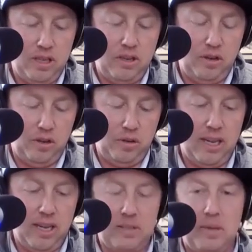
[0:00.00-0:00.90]
you know, you
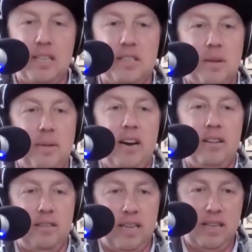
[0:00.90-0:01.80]
let some kids come
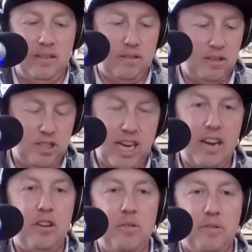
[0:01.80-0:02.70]
out and
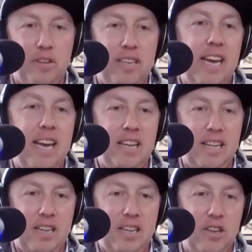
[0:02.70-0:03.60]
shadow you for a
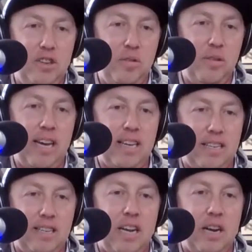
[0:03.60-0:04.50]
day and do that
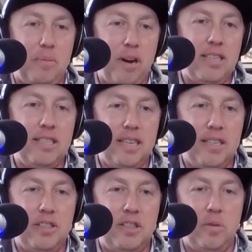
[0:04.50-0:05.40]
kind of
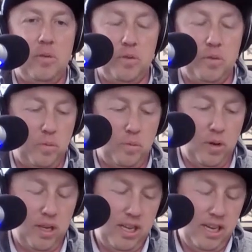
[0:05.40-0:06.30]
process, you know. So
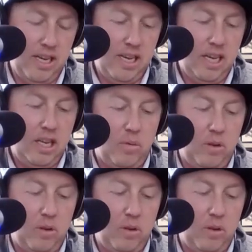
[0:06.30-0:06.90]
what, you